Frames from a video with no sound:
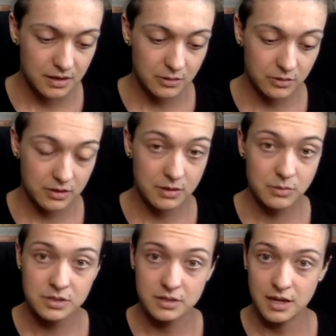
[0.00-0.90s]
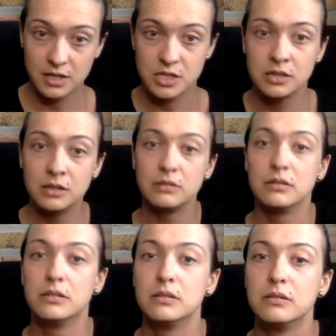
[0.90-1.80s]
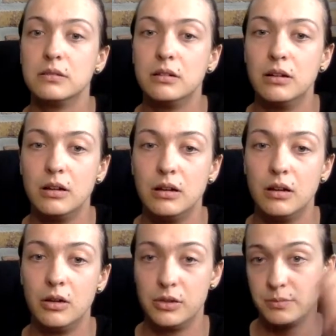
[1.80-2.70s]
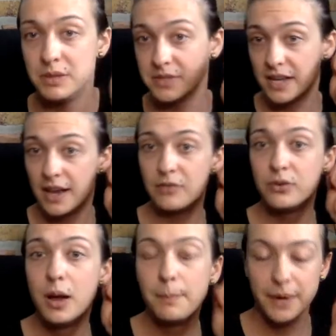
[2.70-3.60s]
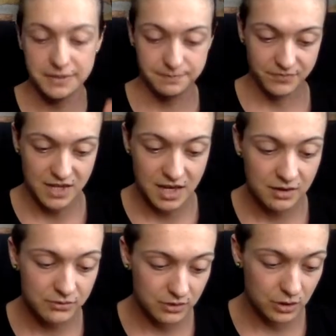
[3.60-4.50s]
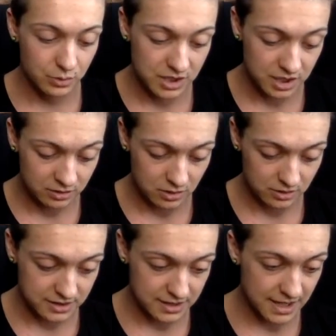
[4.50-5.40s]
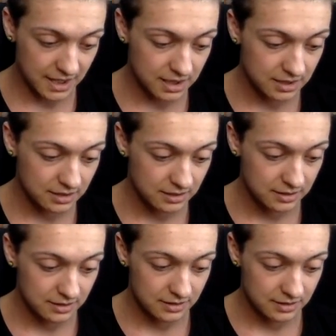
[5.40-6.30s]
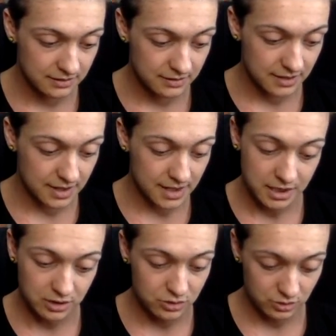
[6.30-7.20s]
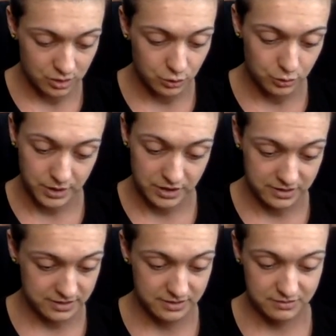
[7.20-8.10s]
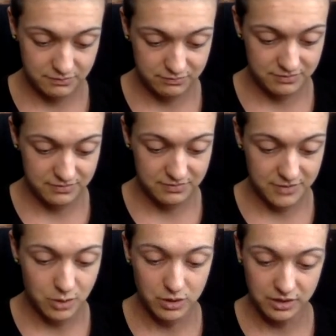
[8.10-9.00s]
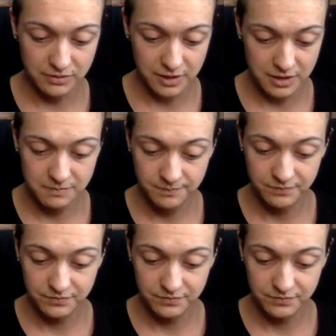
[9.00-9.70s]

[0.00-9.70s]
Now, that was actually all the memes I have, but I have 3 TikToks that I needed to include because they're really funny.